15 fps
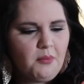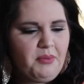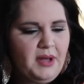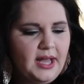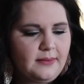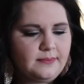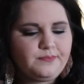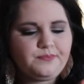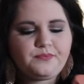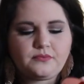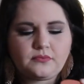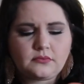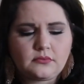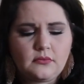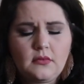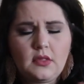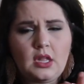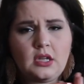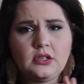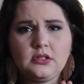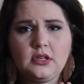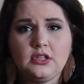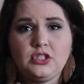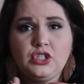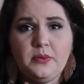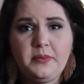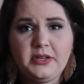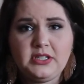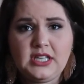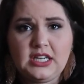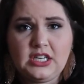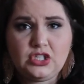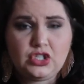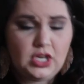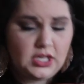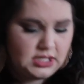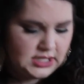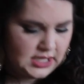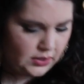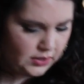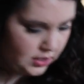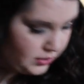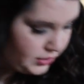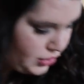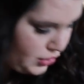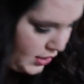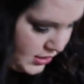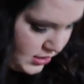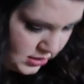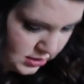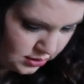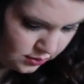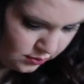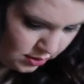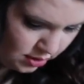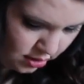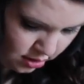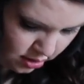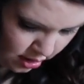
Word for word: But super excited to try this out and I'll let you guys know,